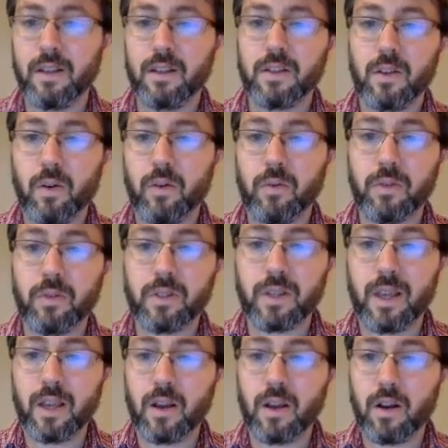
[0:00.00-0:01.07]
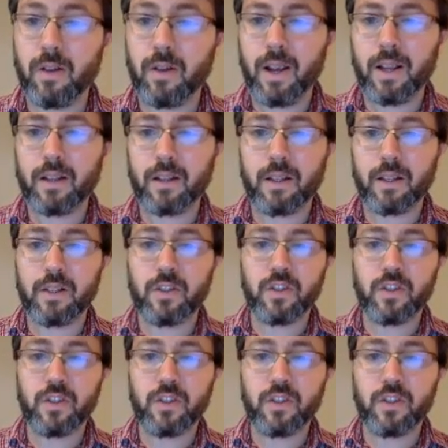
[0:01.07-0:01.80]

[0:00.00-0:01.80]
So it will say, all right, let's